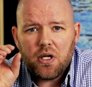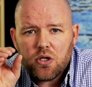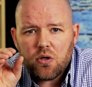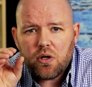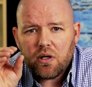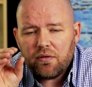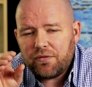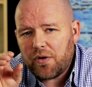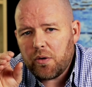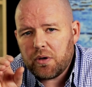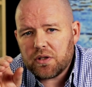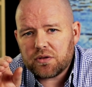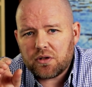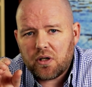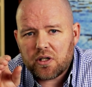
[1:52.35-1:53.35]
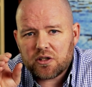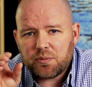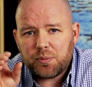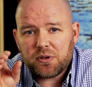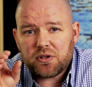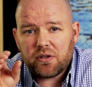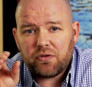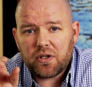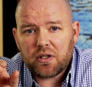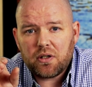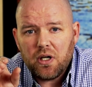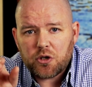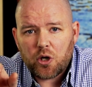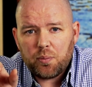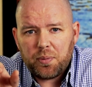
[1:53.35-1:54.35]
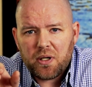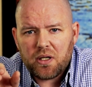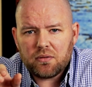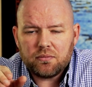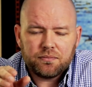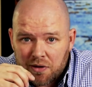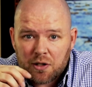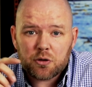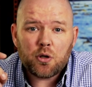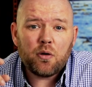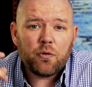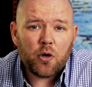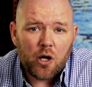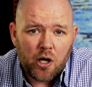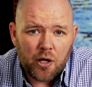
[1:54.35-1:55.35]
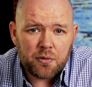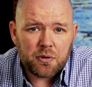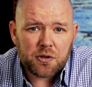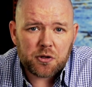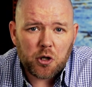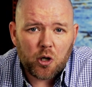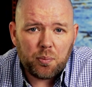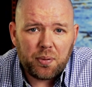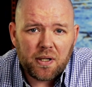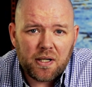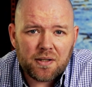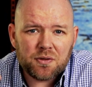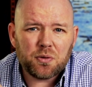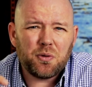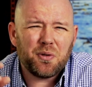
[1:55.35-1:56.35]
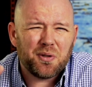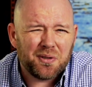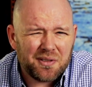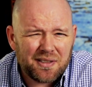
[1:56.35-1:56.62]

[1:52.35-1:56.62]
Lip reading: You can focus on a specific terpene. There's over 100 terpenes, or